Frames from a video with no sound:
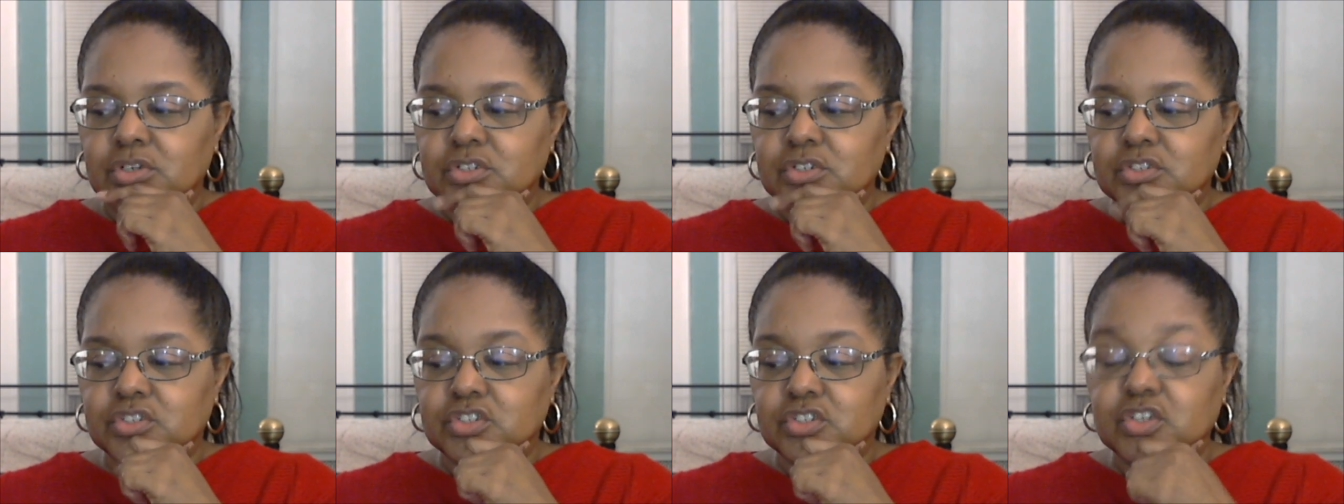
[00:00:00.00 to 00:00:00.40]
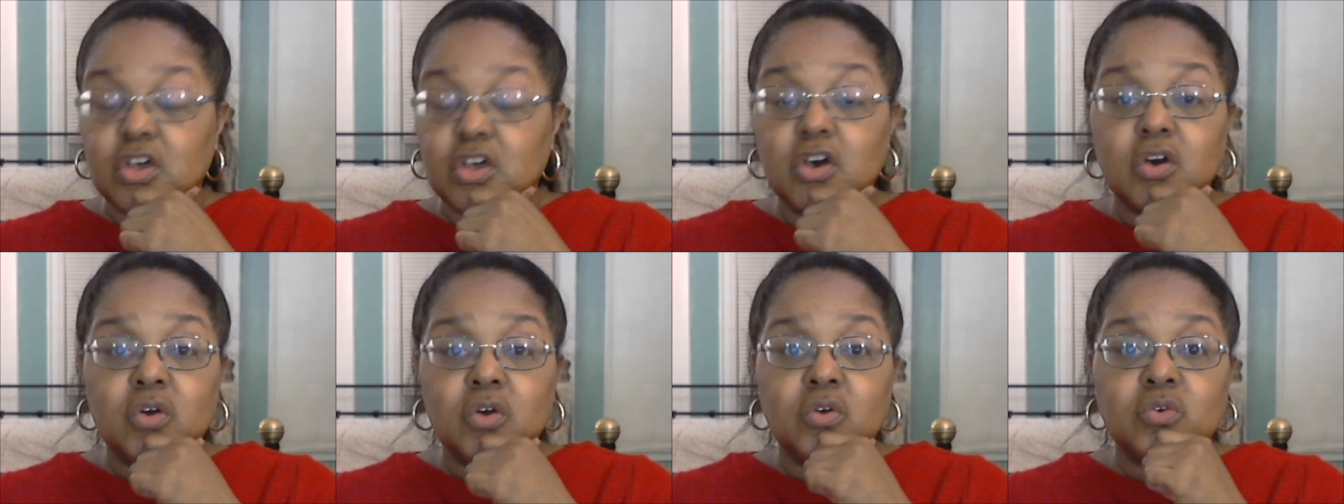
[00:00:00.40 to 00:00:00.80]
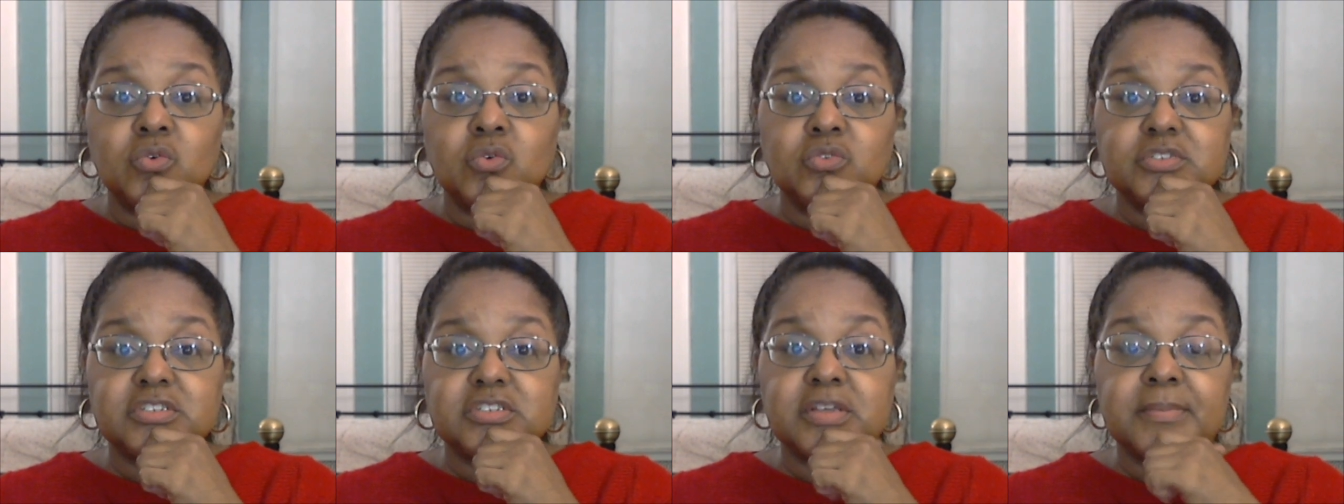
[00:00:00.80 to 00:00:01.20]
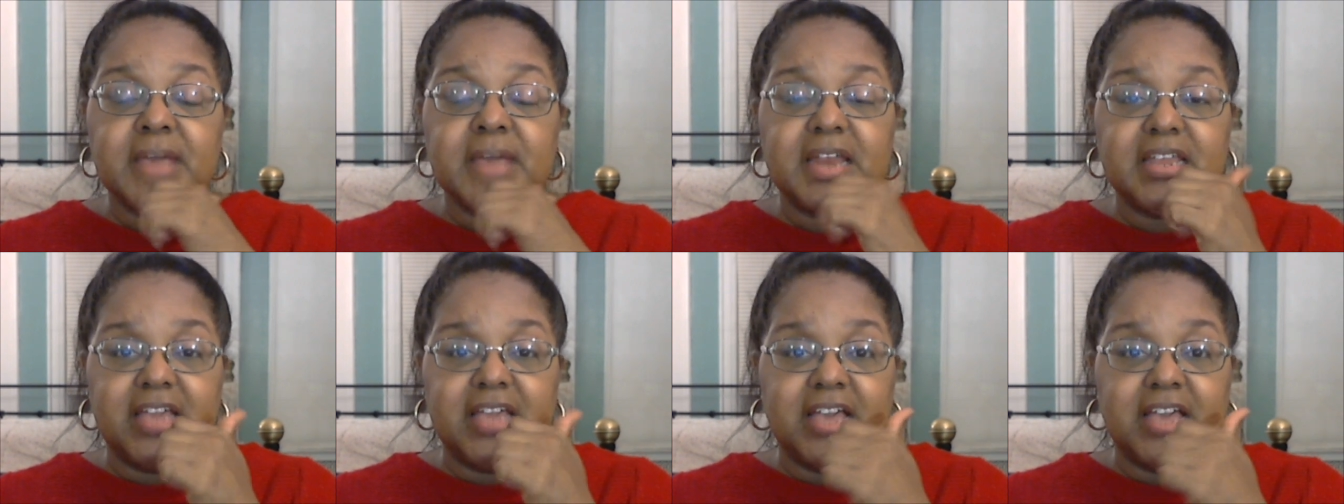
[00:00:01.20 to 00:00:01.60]
So
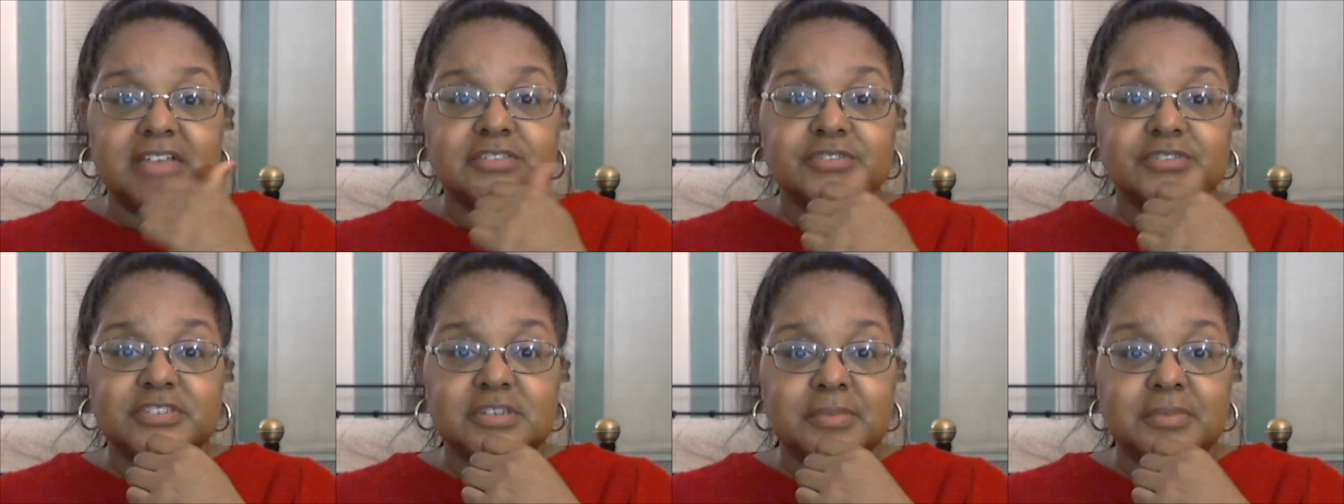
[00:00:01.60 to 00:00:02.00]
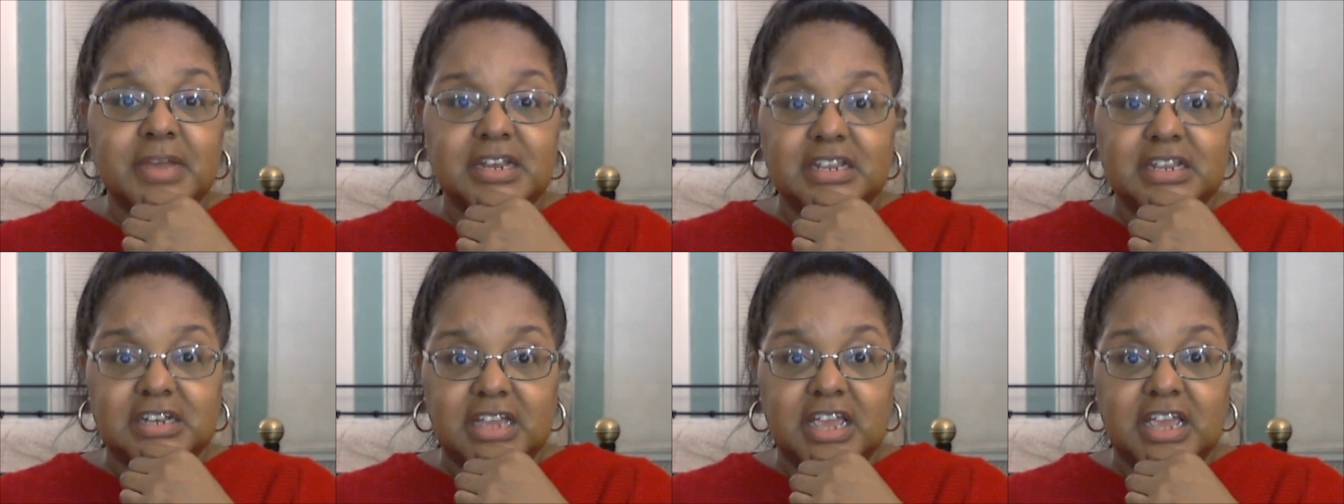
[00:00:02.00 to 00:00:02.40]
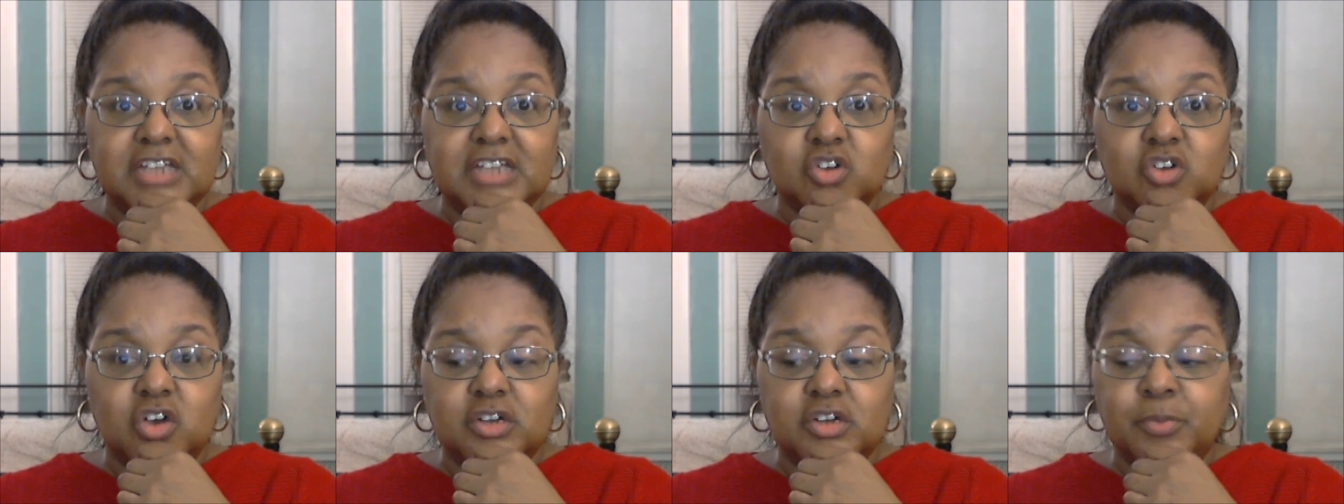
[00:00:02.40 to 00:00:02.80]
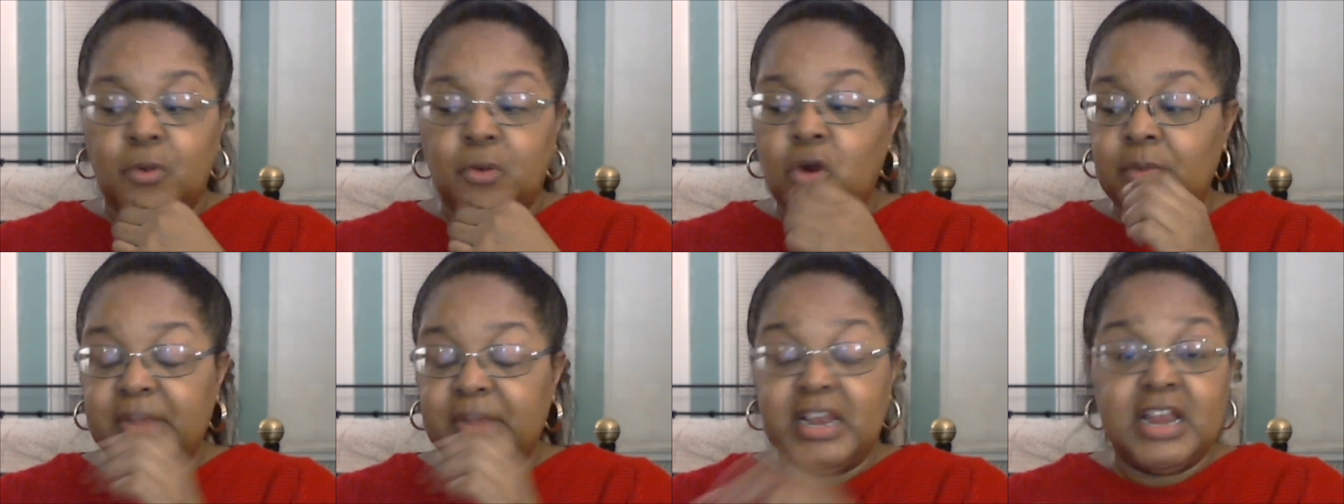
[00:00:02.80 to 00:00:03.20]
somebody asked for somebody in the HR
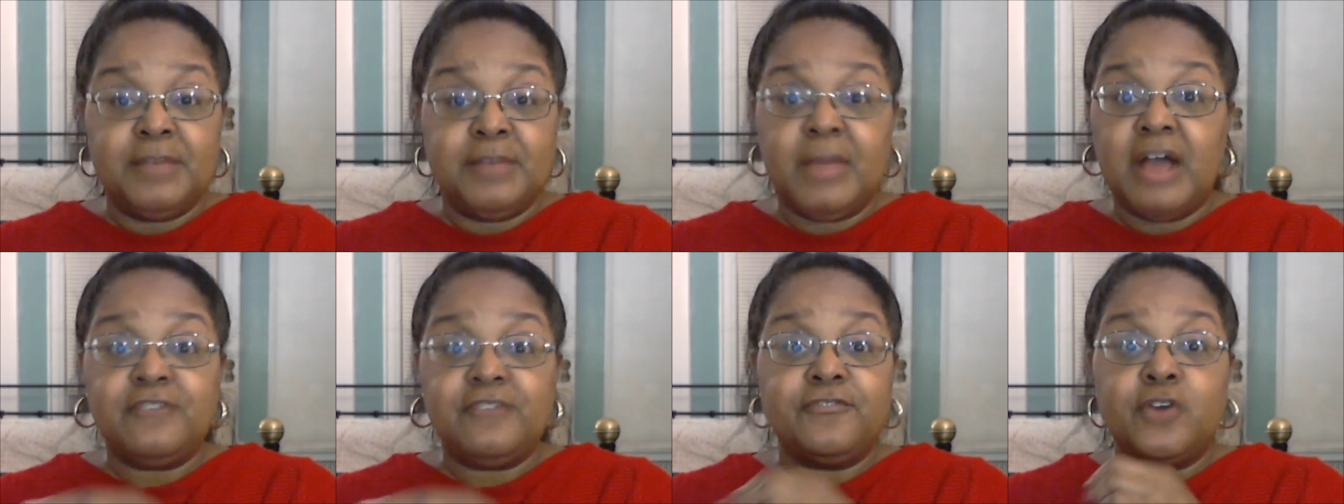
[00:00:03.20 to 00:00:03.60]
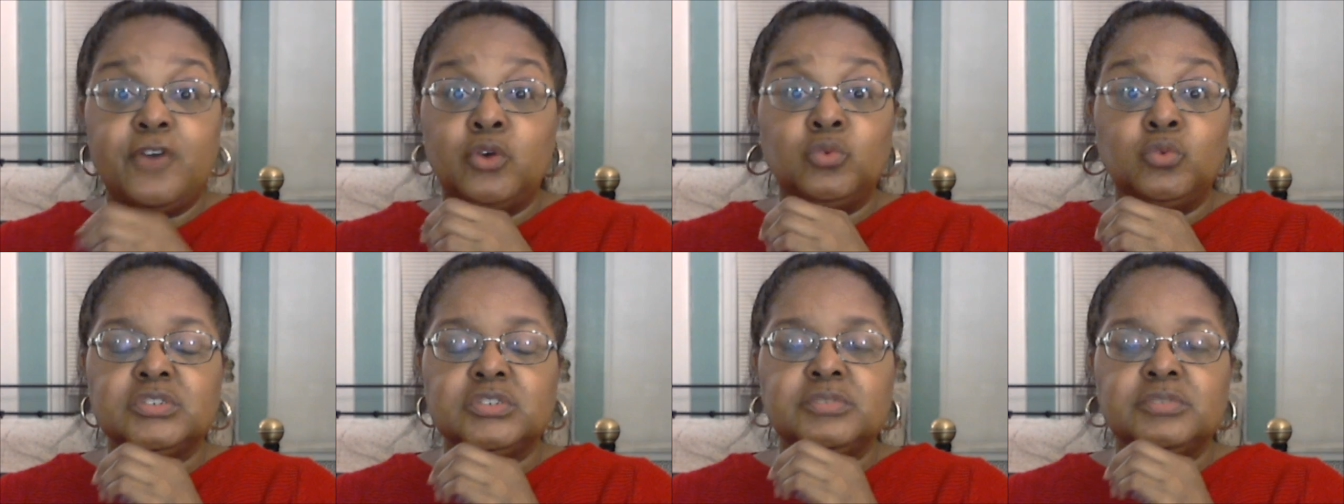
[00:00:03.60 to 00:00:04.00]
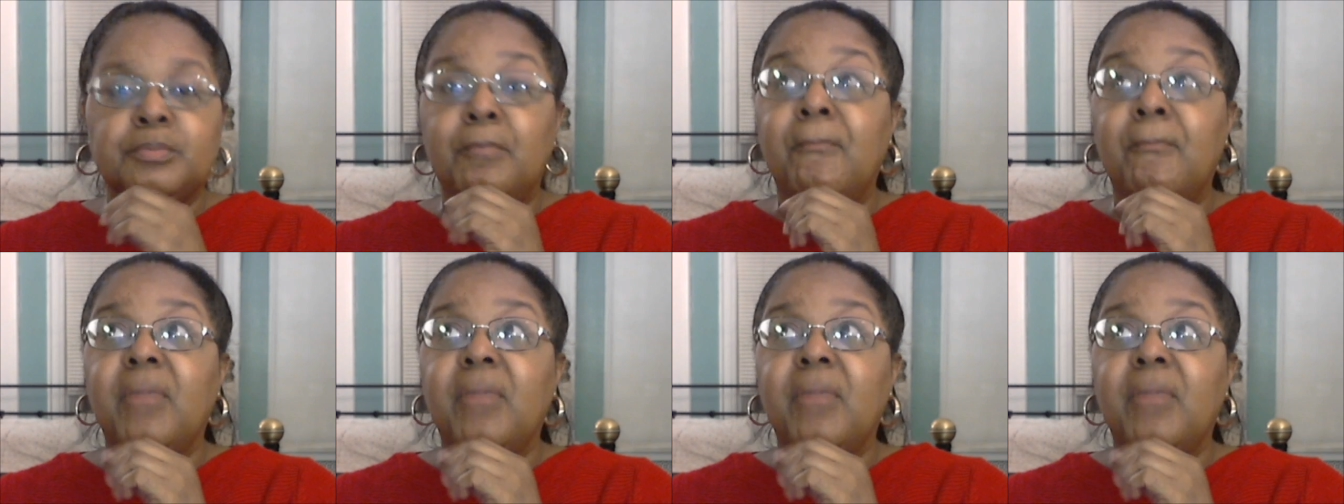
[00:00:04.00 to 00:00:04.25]
department, and my phone was